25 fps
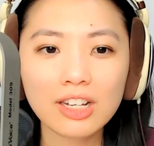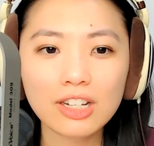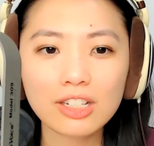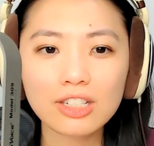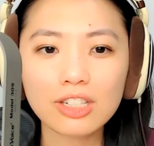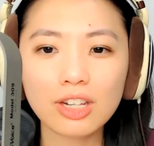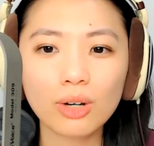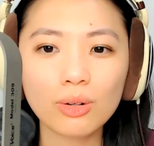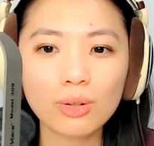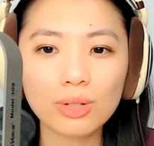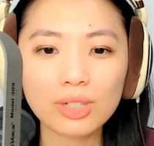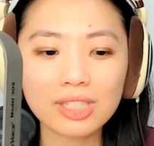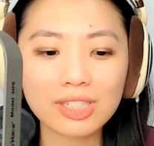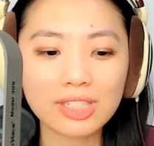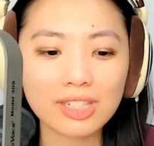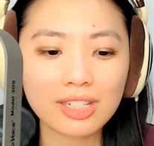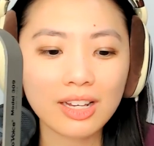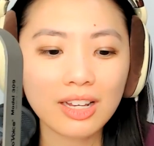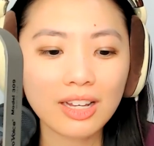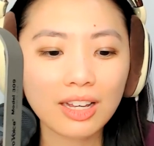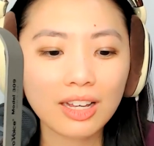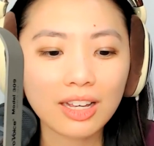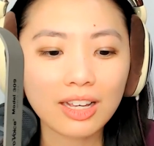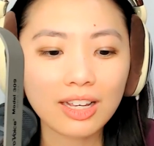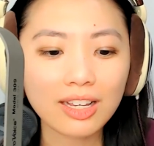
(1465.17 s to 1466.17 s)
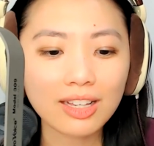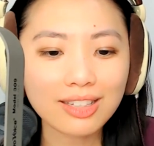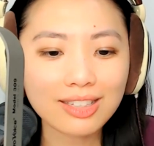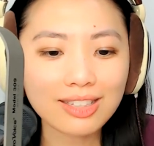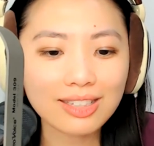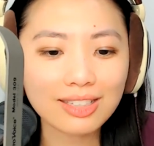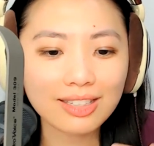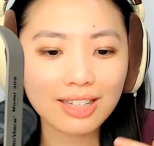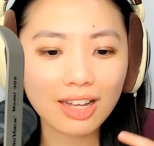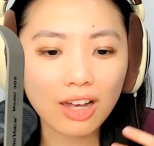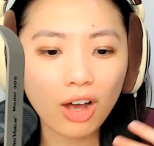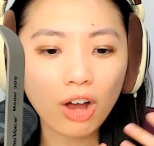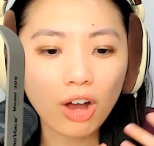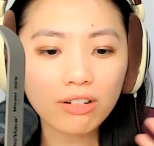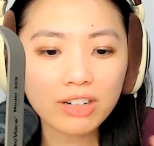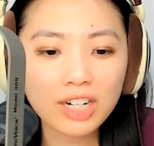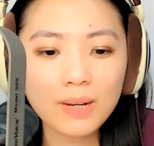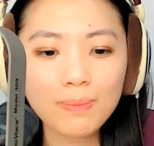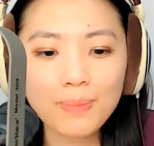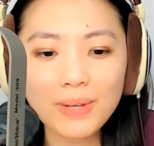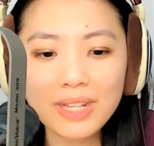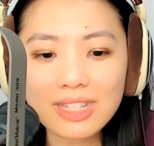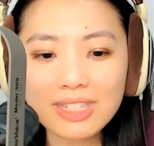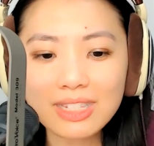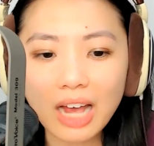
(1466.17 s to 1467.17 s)
So it's it's
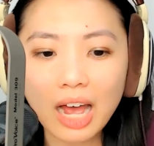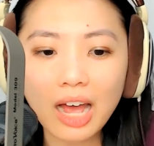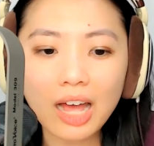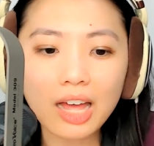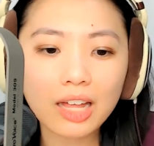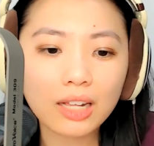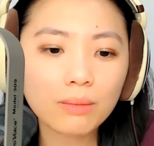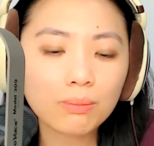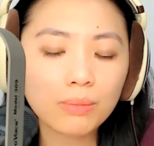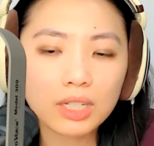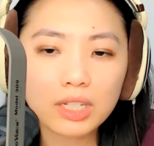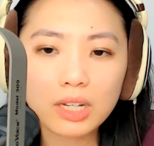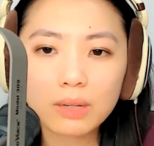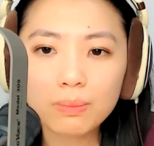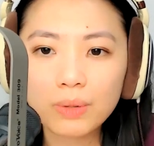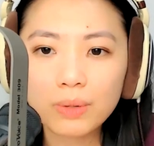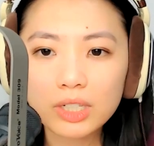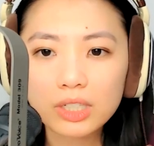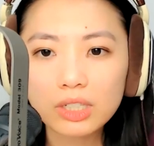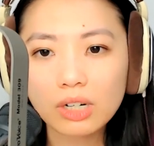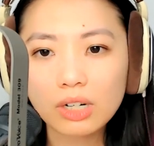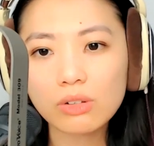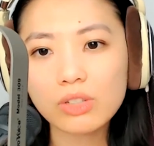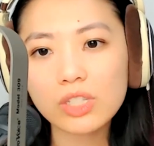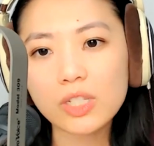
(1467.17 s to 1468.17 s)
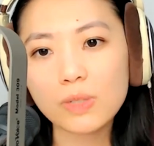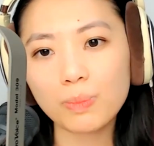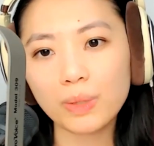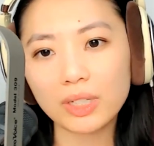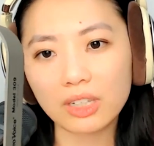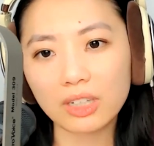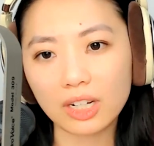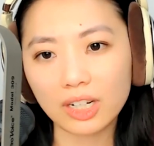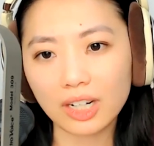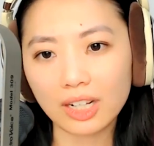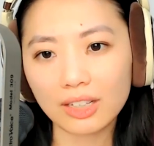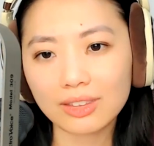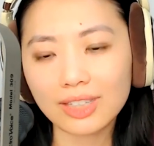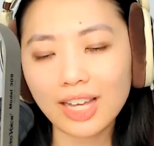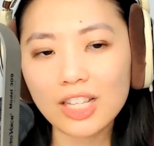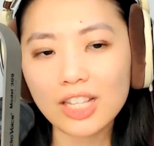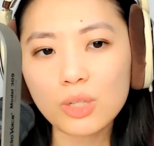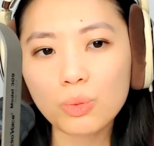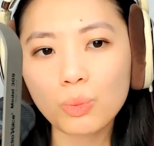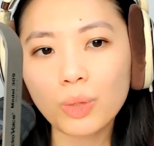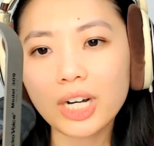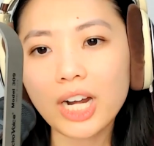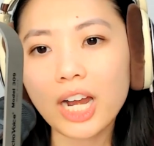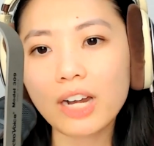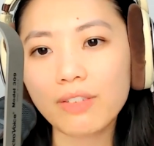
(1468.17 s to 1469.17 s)
already been done, but you put your own spin on it.
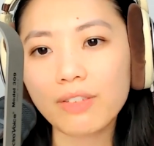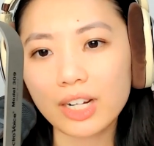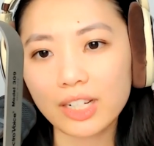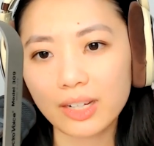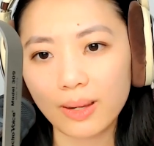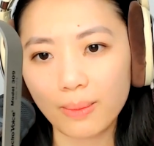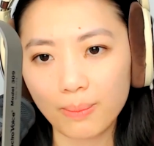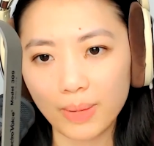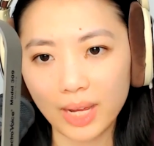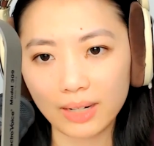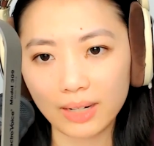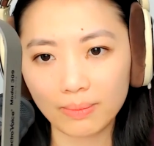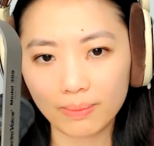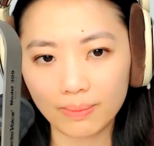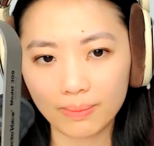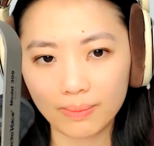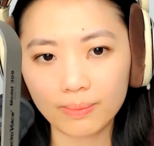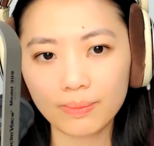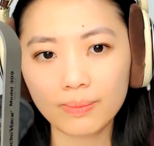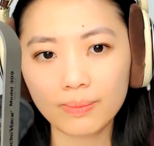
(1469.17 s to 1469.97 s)
That's what I recommend.